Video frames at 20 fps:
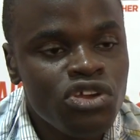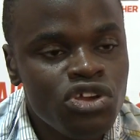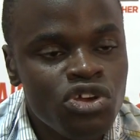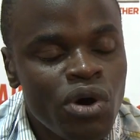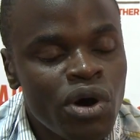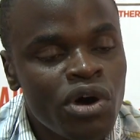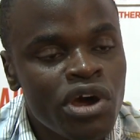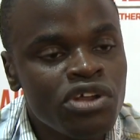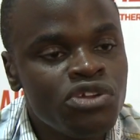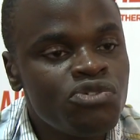
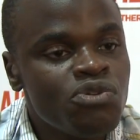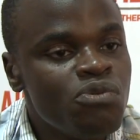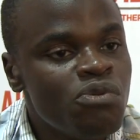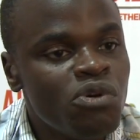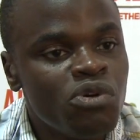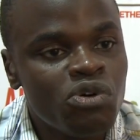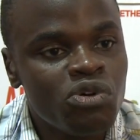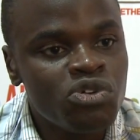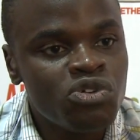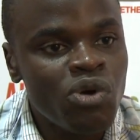You are going
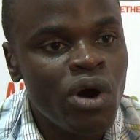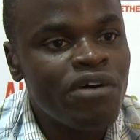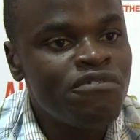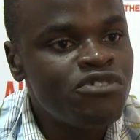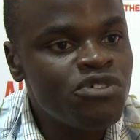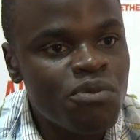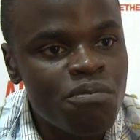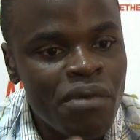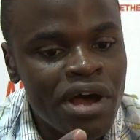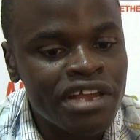to
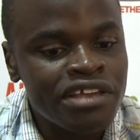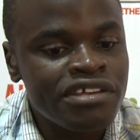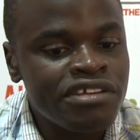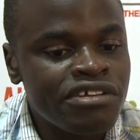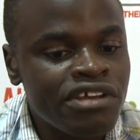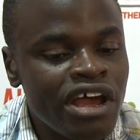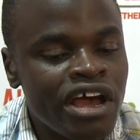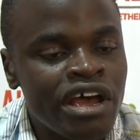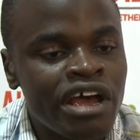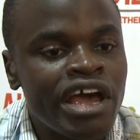have too
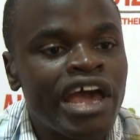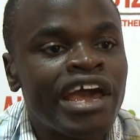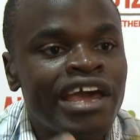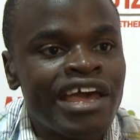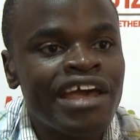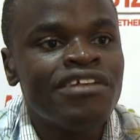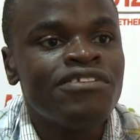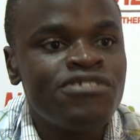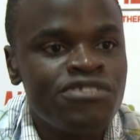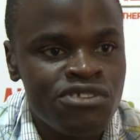much
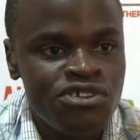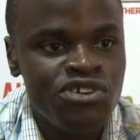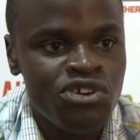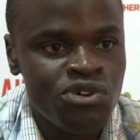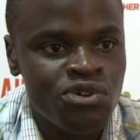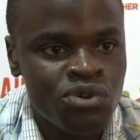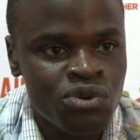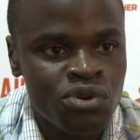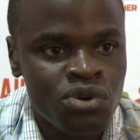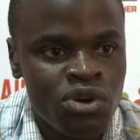against
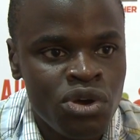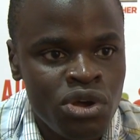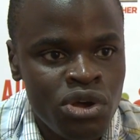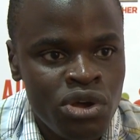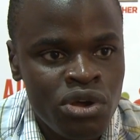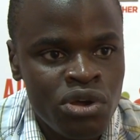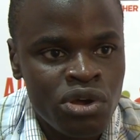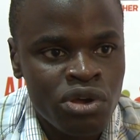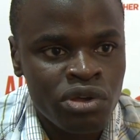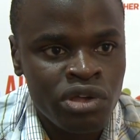you.
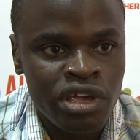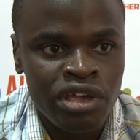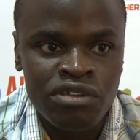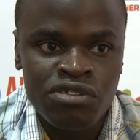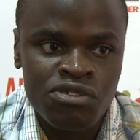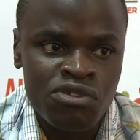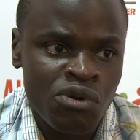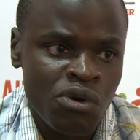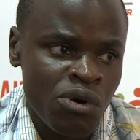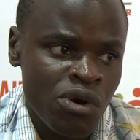
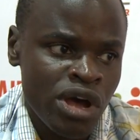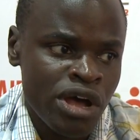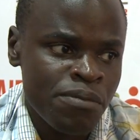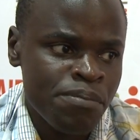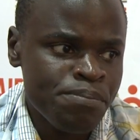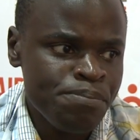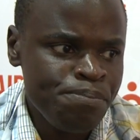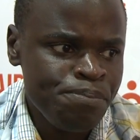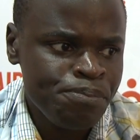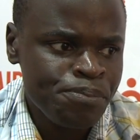Okay, so
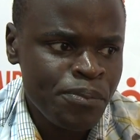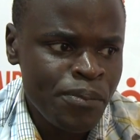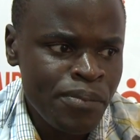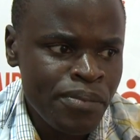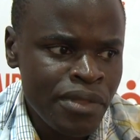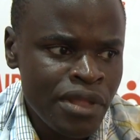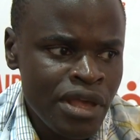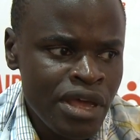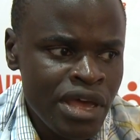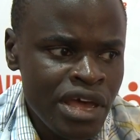
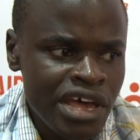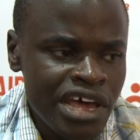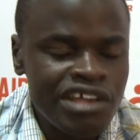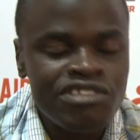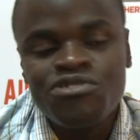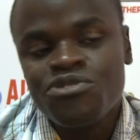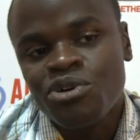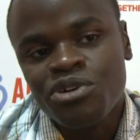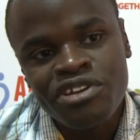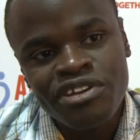
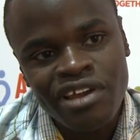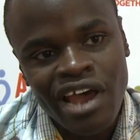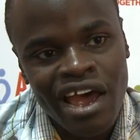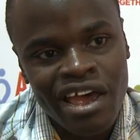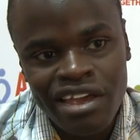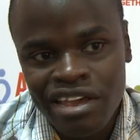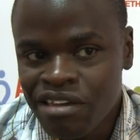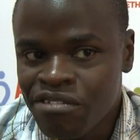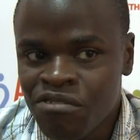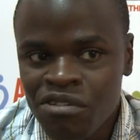
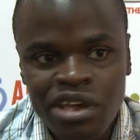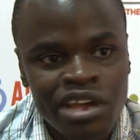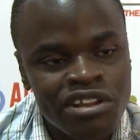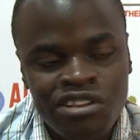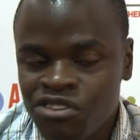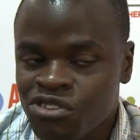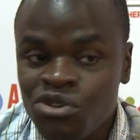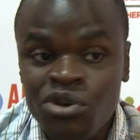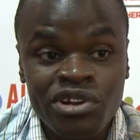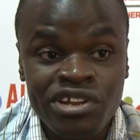
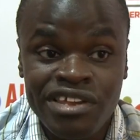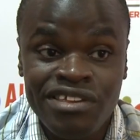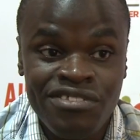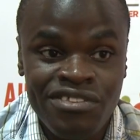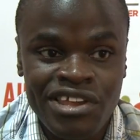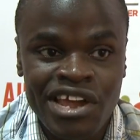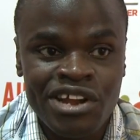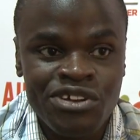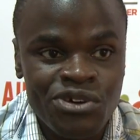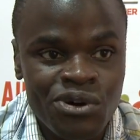it is not
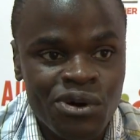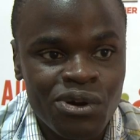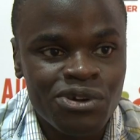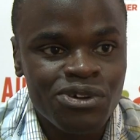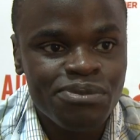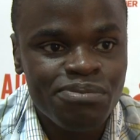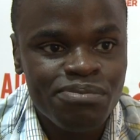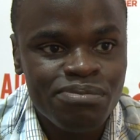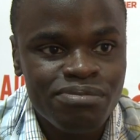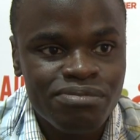easy at all.
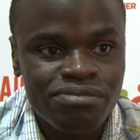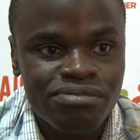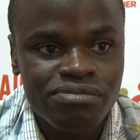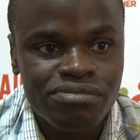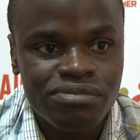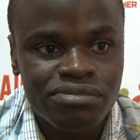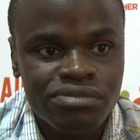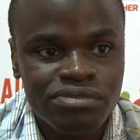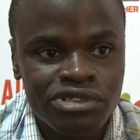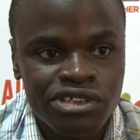
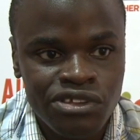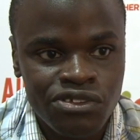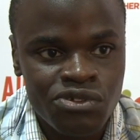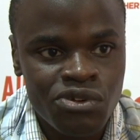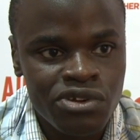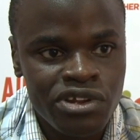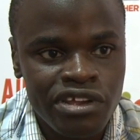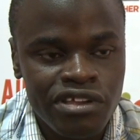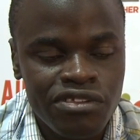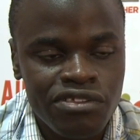It is
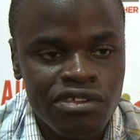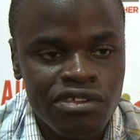not easy.